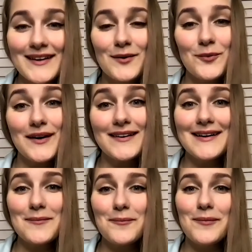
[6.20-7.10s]
everyone,
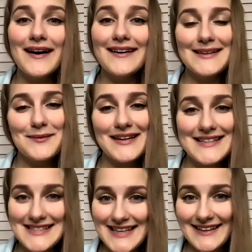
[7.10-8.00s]
welcome back to my
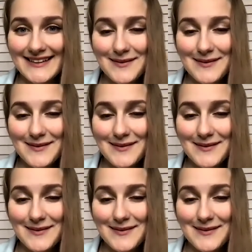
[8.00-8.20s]
channel.